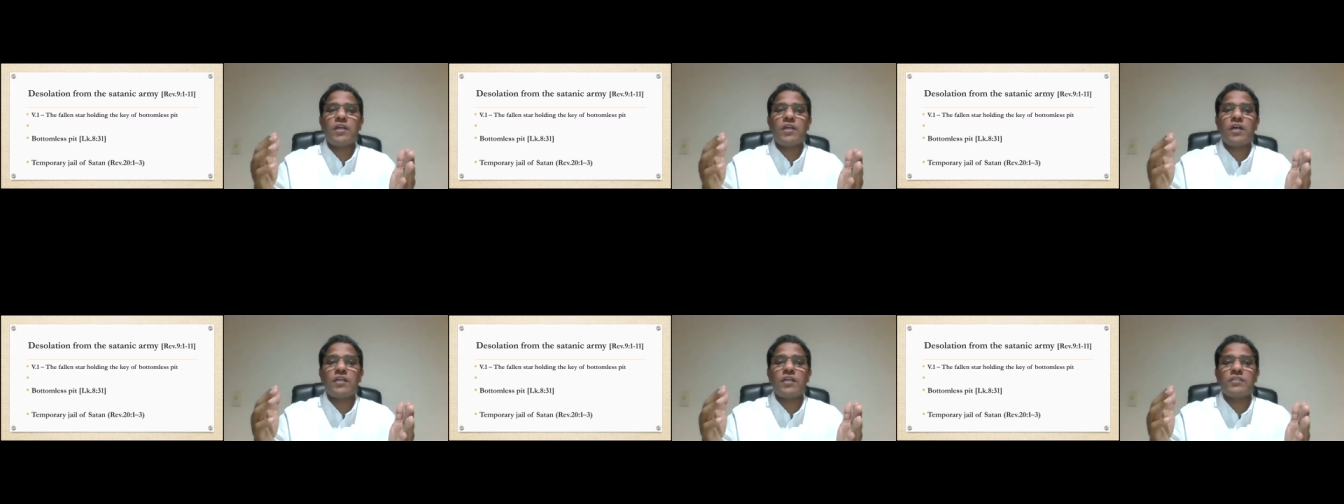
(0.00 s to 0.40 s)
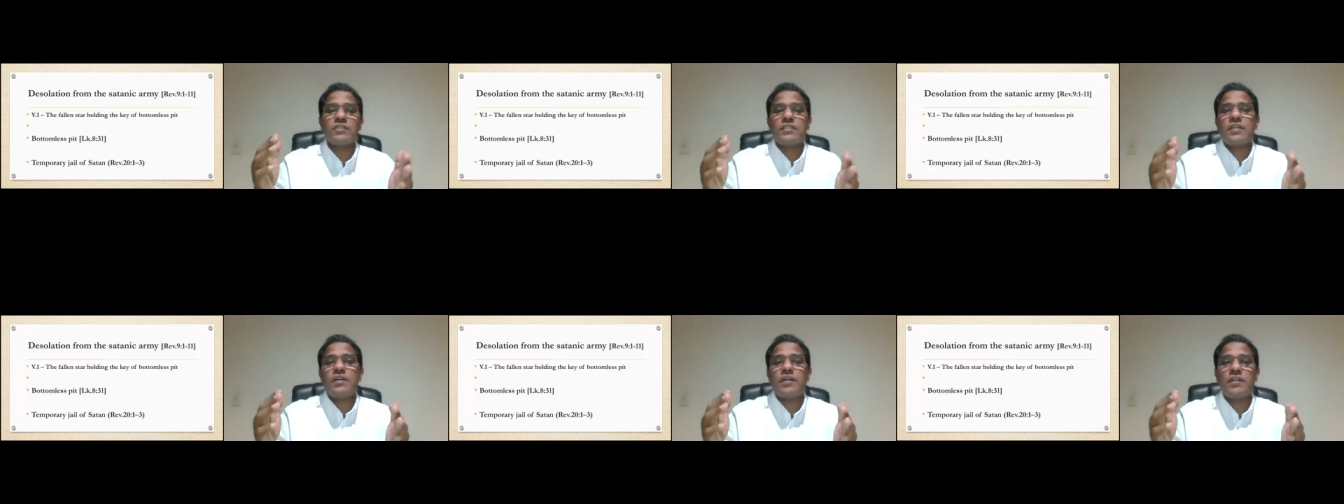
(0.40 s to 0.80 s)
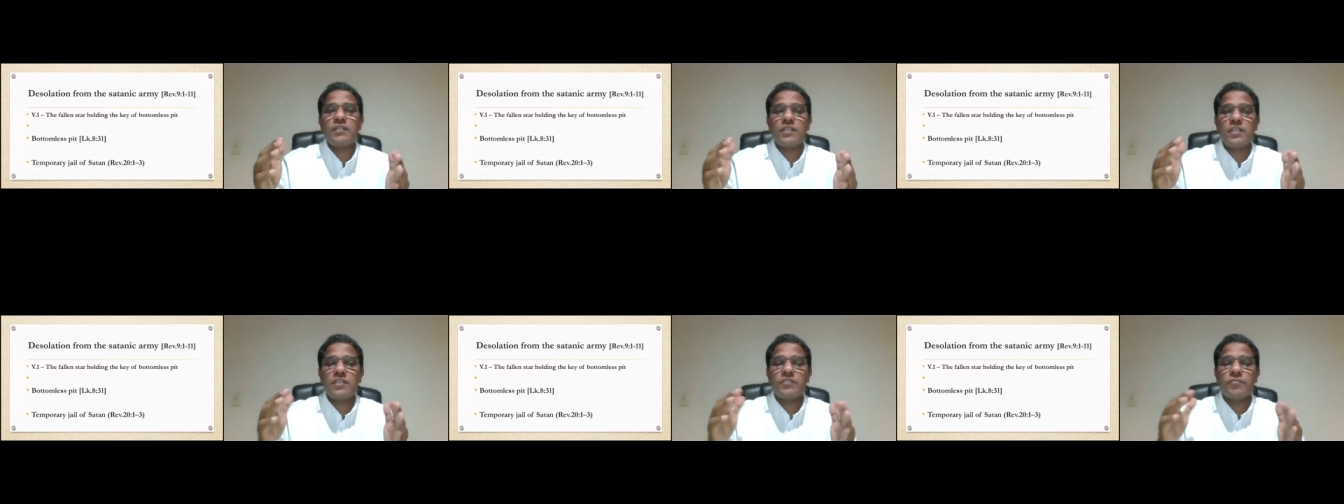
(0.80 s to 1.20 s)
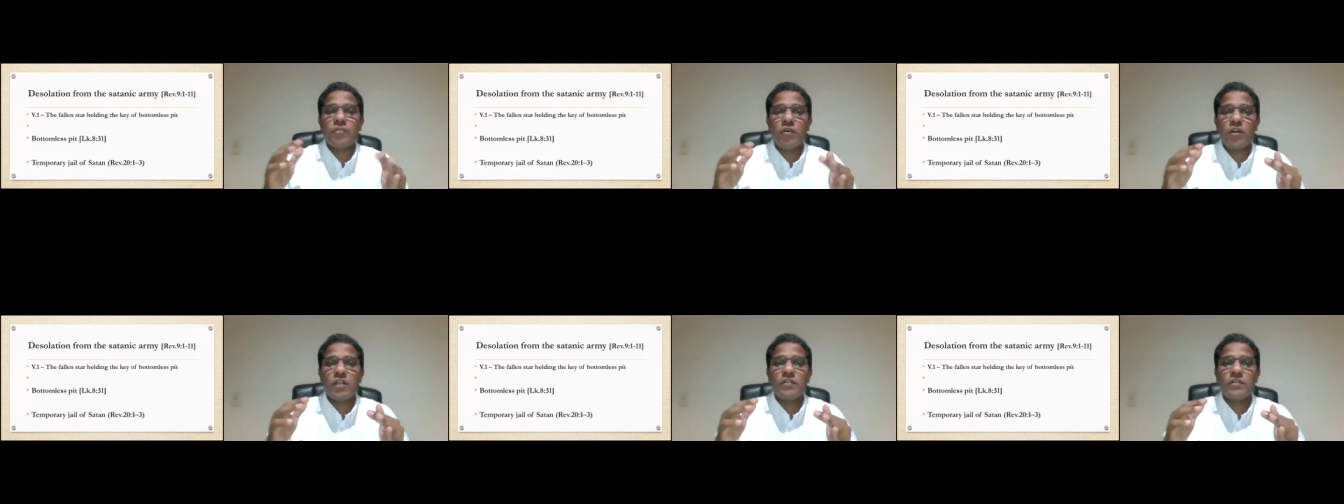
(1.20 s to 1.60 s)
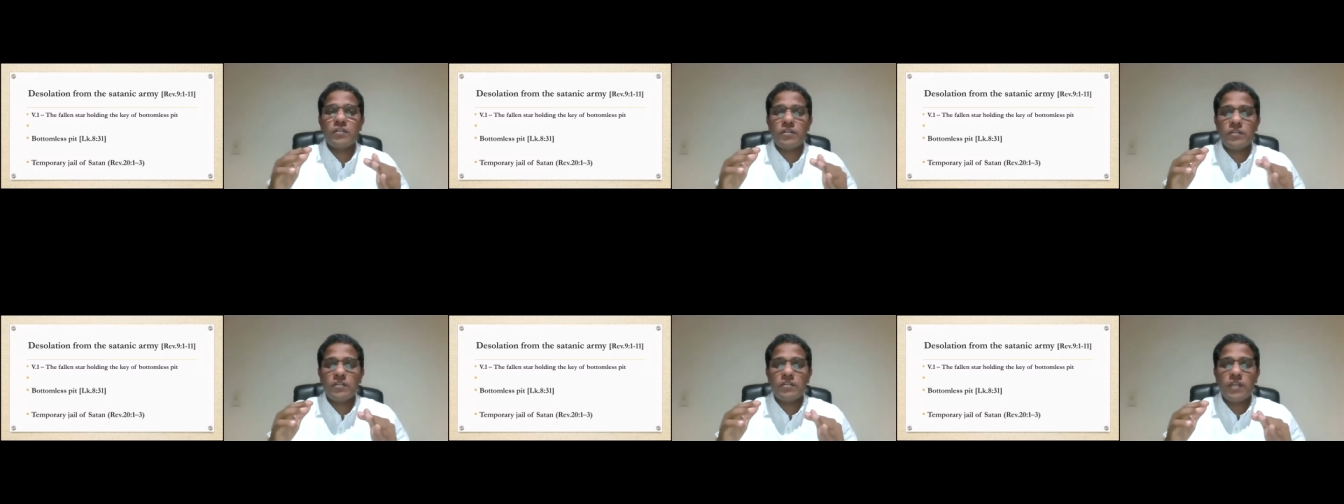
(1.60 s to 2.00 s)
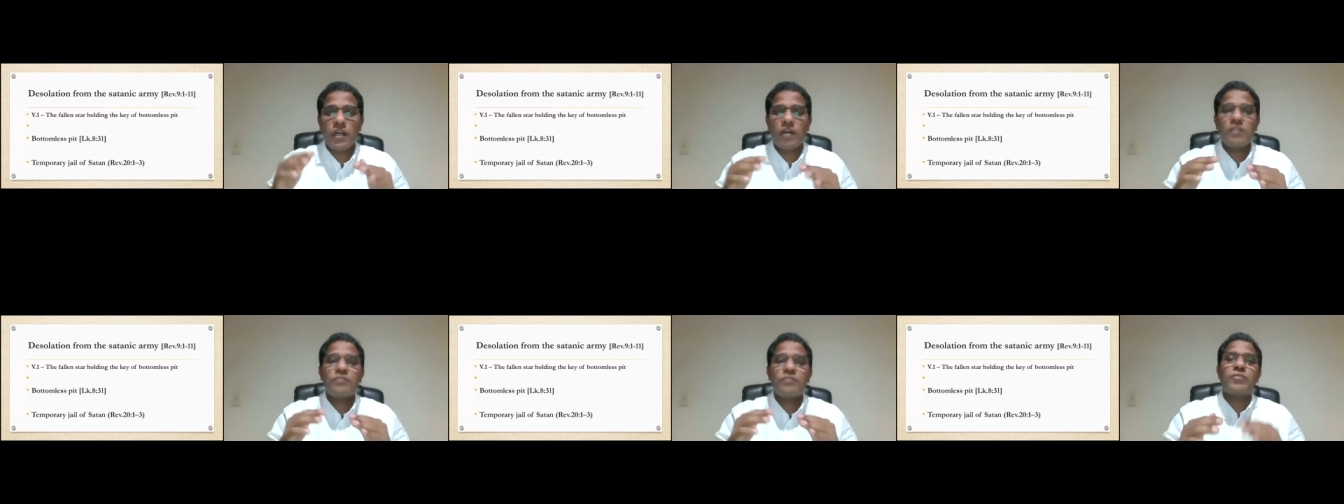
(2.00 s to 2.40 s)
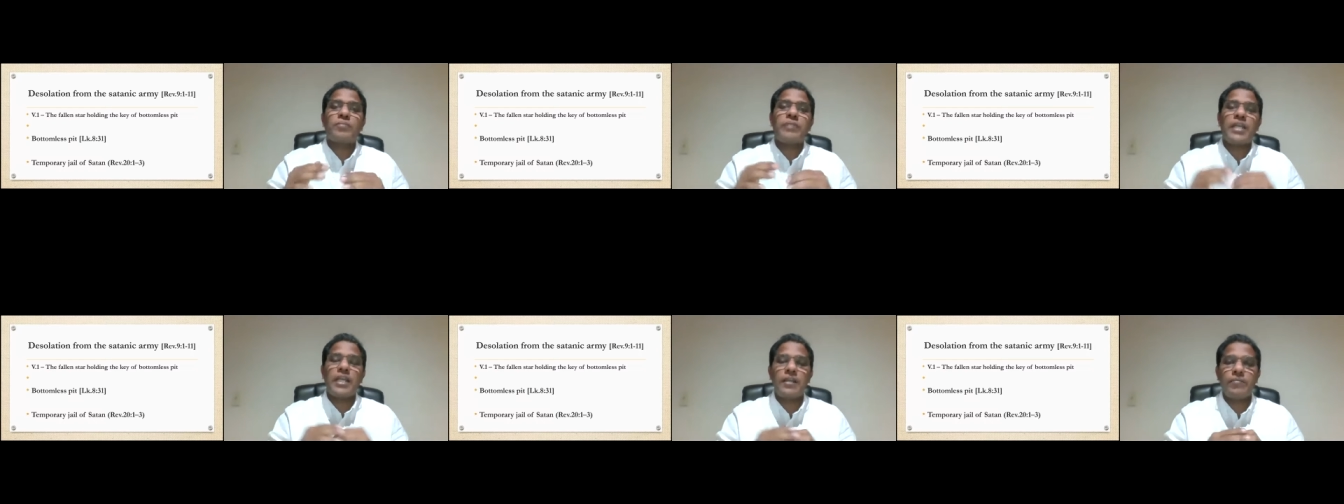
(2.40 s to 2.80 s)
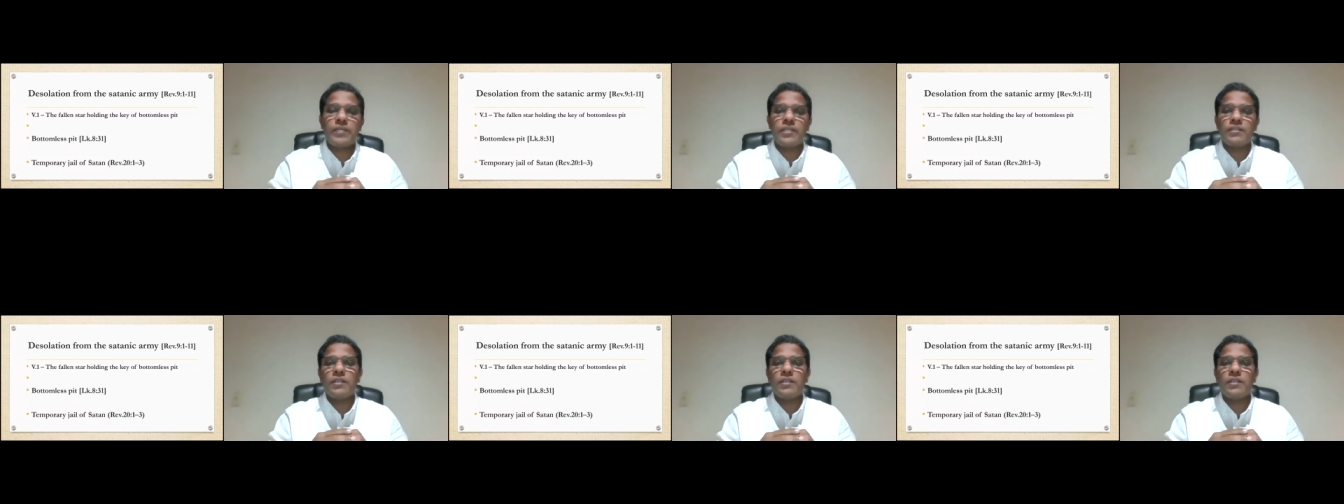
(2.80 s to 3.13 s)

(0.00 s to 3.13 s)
uh, star is fallen down from heaven